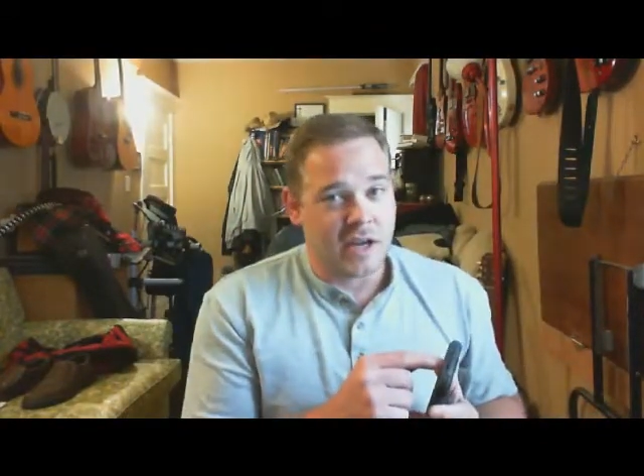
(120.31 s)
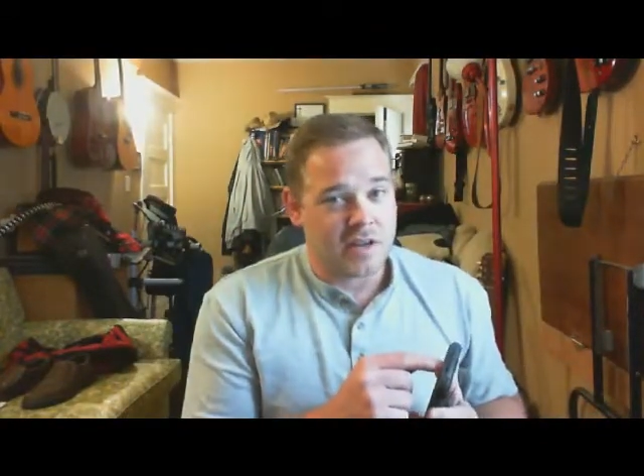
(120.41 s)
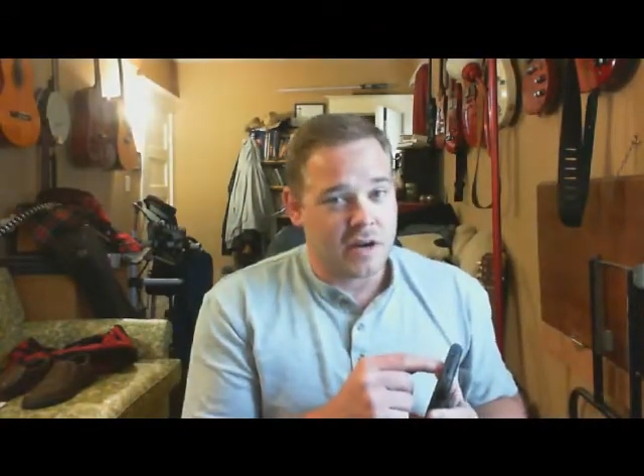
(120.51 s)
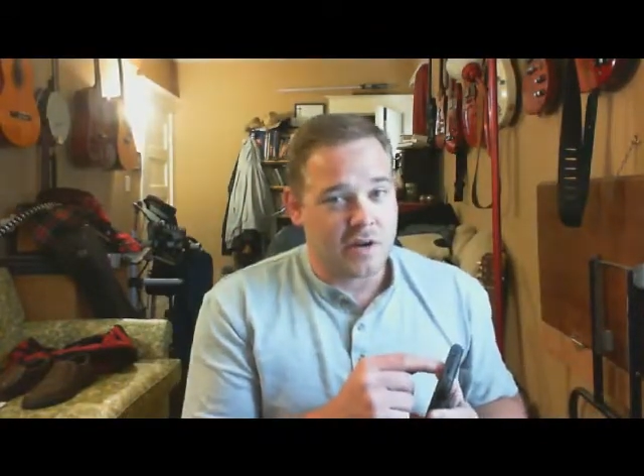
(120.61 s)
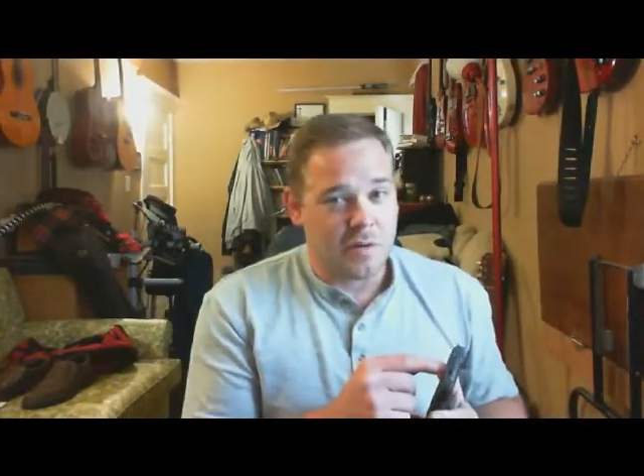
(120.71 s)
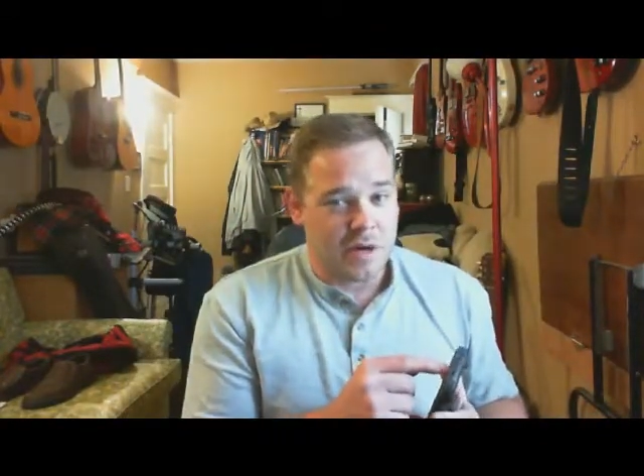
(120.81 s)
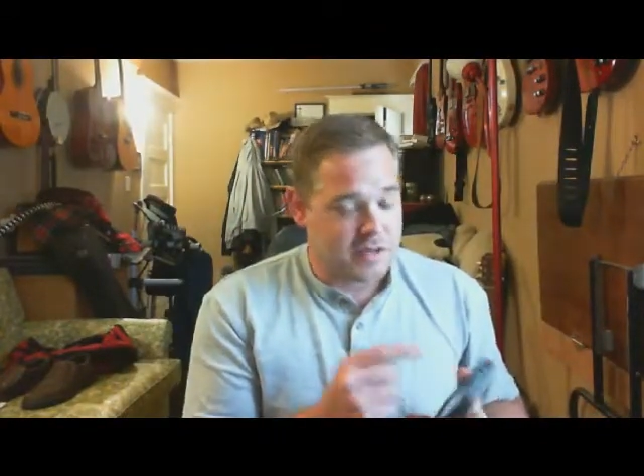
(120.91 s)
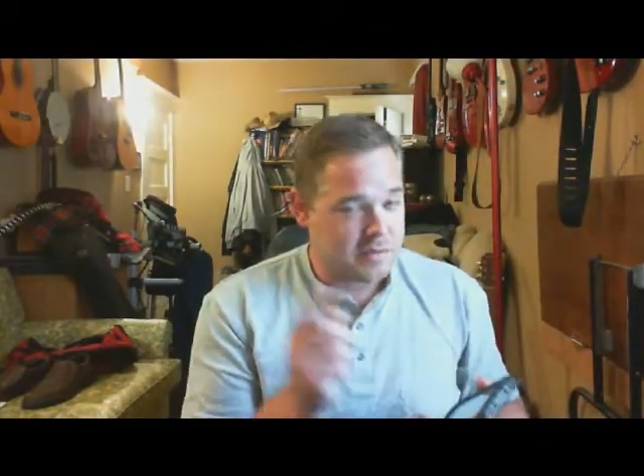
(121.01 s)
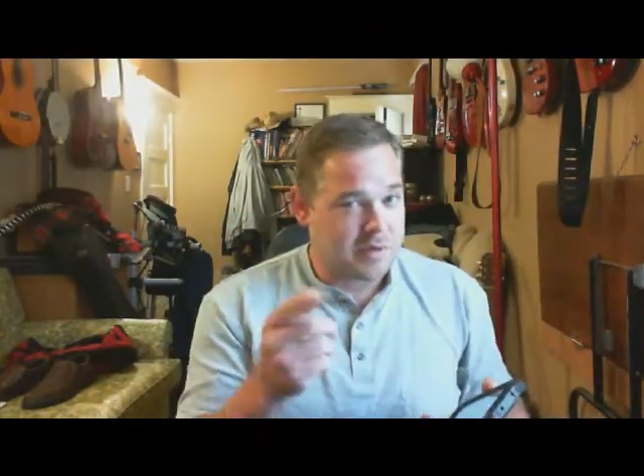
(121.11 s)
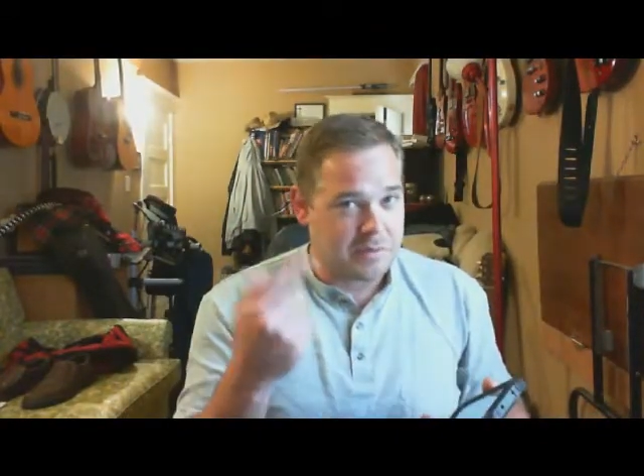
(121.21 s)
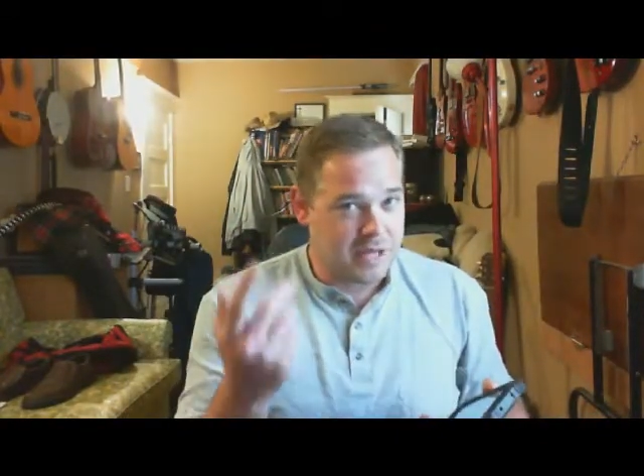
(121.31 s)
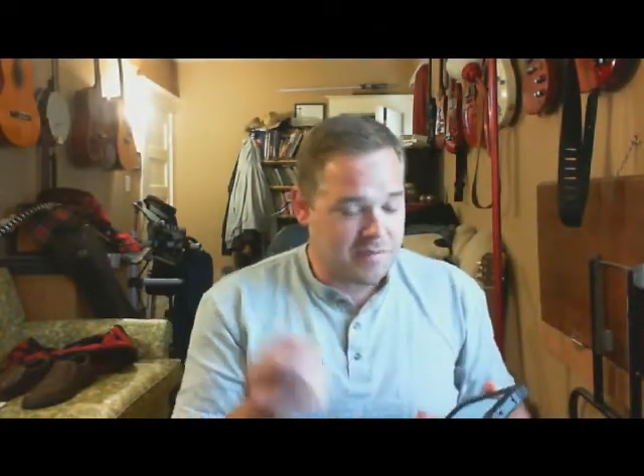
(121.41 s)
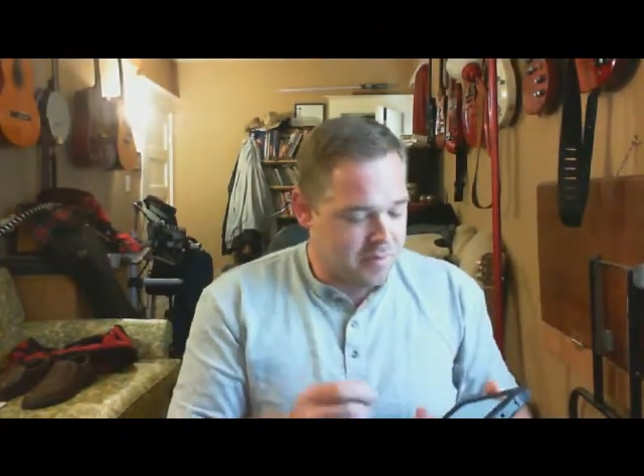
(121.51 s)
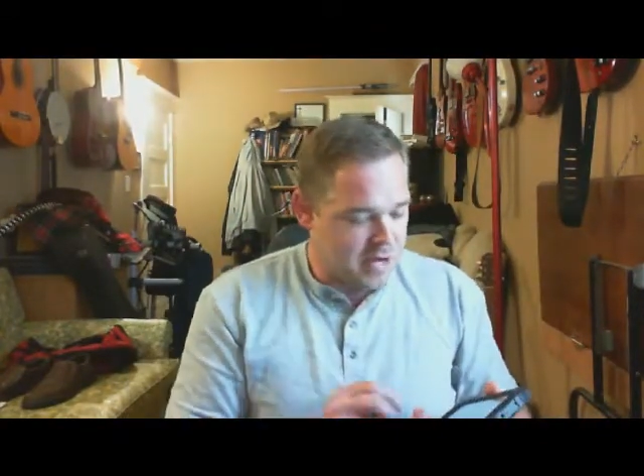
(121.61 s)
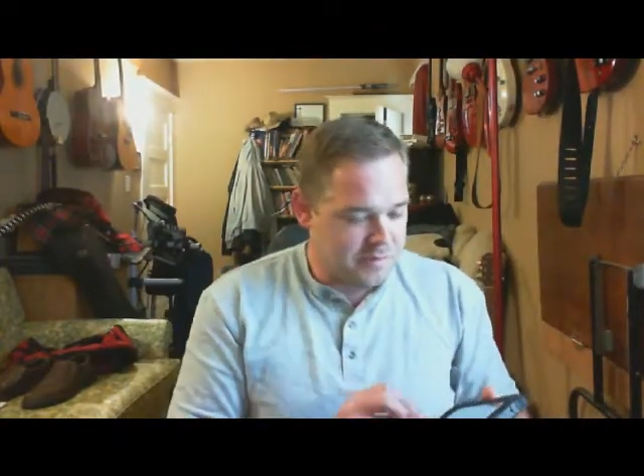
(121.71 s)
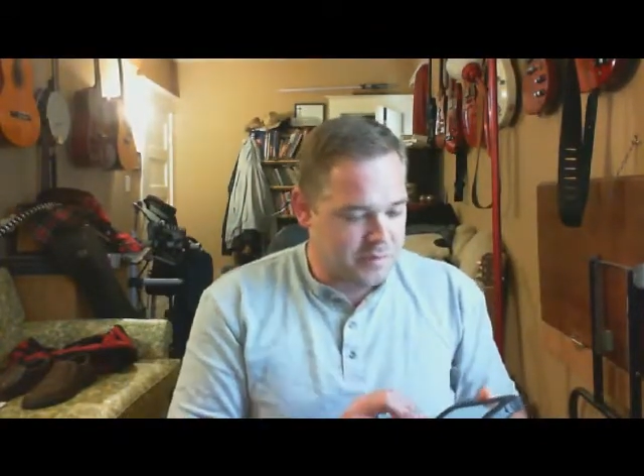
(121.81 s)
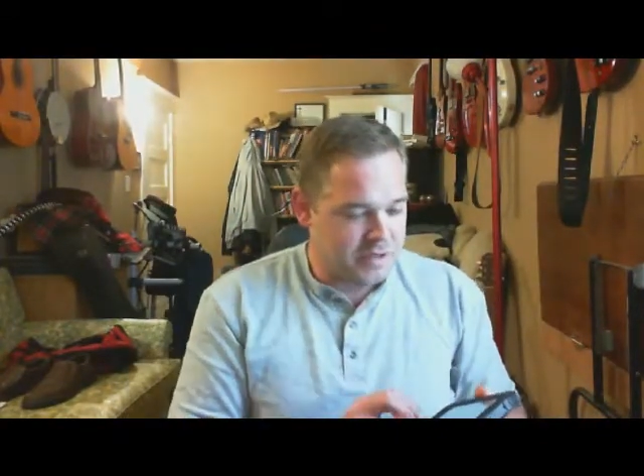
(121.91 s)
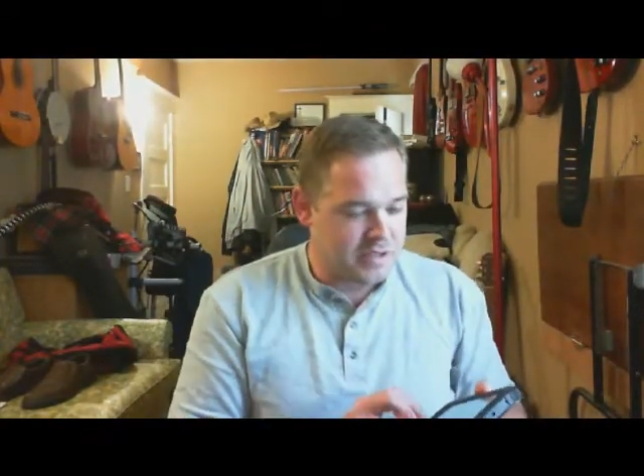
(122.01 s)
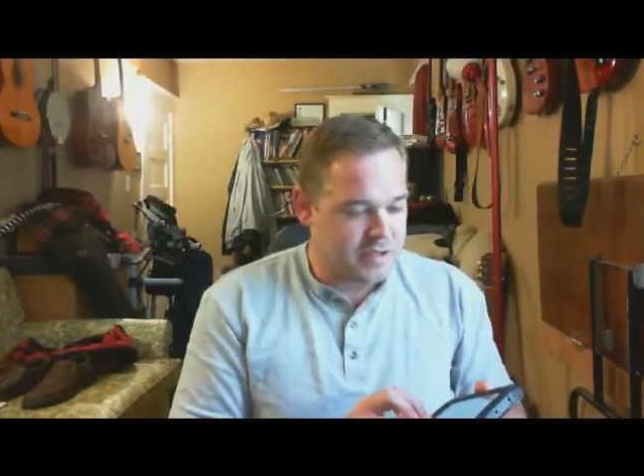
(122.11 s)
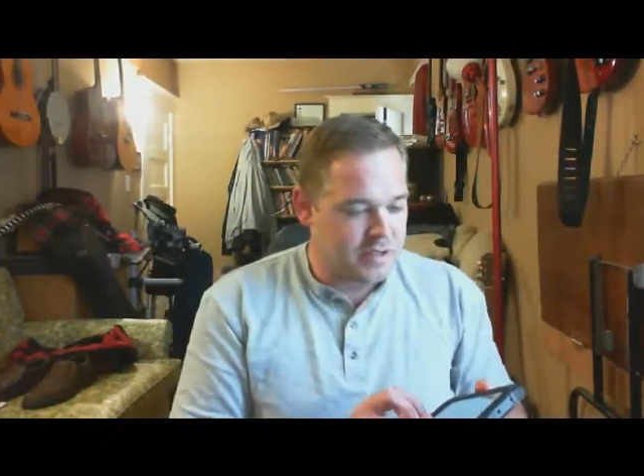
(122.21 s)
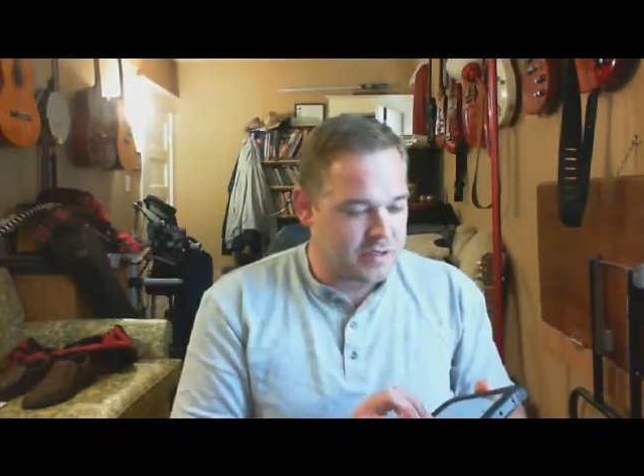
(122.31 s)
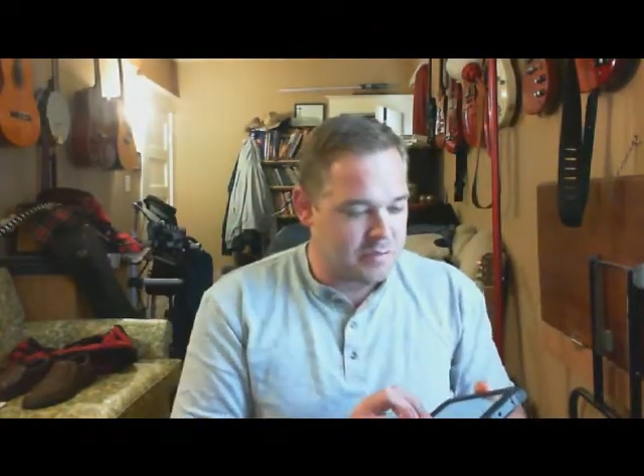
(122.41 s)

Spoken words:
and I don't know why some people have problems with this. There's a